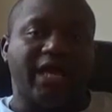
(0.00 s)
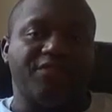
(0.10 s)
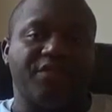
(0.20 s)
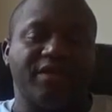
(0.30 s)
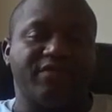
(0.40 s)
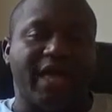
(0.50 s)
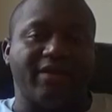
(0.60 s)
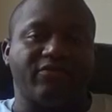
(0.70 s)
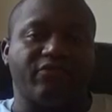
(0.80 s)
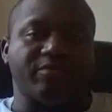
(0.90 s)
think
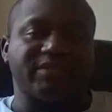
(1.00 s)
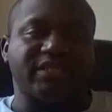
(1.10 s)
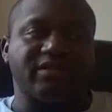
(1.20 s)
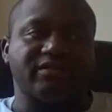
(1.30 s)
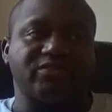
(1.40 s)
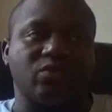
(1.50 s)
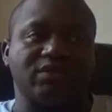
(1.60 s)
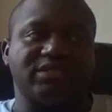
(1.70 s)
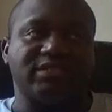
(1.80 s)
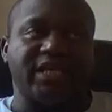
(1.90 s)
that from a scale to
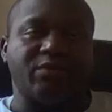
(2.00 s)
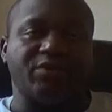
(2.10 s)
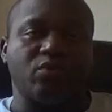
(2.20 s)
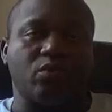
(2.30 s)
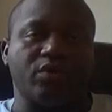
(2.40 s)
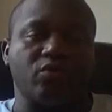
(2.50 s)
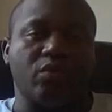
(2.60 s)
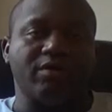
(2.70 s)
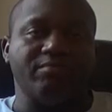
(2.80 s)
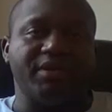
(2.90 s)
1 to 10, with
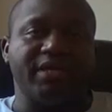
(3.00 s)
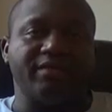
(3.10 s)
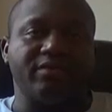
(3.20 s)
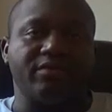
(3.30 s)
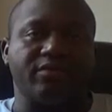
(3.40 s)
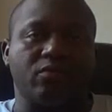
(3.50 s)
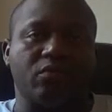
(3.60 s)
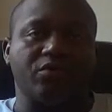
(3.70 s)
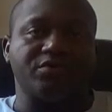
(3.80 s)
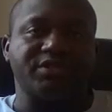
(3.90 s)
1 being
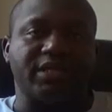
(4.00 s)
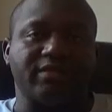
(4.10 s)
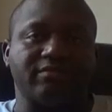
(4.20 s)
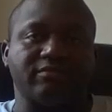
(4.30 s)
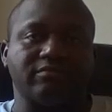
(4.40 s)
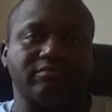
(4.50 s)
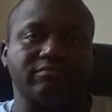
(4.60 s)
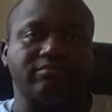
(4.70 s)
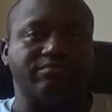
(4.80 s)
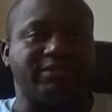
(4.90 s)
worst and
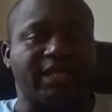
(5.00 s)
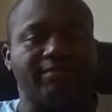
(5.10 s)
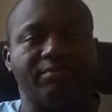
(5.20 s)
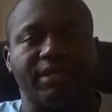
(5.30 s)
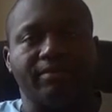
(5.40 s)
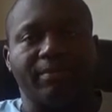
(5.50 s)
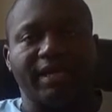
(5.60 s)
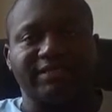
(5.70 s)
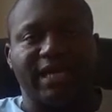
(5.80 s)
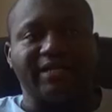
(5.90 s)
10 being
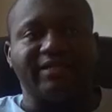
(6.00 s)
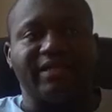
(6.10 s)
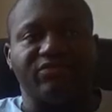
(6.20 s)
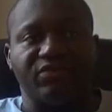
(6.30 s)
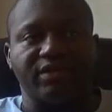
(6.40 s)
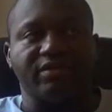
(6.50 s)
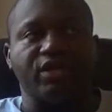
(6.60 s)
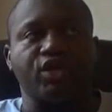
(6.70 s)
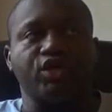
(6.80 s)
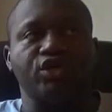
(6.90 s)
best, I'd give it
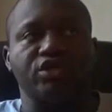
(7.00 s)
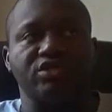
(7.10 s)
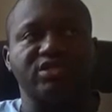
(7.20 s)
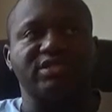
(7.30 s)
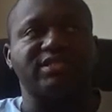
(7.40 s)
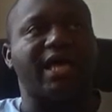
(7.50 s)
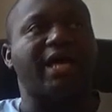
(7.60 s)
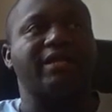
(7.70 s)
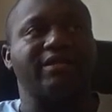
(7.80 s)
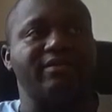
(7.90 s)
a good
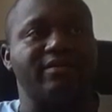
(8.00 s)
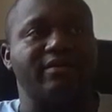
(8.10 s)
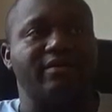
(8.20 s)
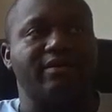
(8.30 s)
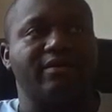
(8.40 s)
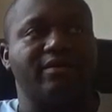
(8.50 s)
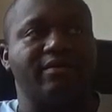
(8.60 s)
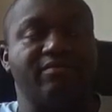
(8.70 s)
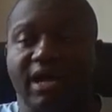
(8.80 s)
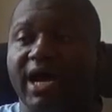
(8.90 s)
solid
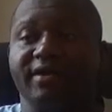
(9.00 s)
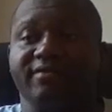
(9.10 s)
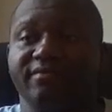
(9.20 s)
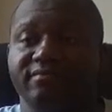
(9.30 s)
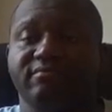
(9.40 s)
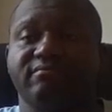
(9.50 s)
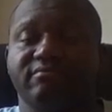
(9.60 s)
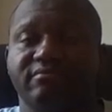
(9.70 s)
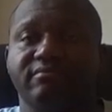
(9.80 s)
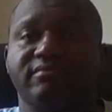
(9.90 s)
9.
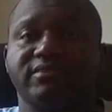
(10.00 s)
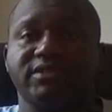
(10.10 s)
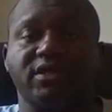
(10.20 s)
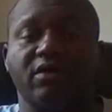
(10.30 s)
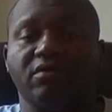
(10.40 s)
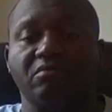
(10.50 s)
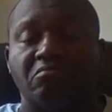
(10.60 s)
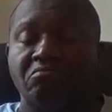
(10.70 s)
So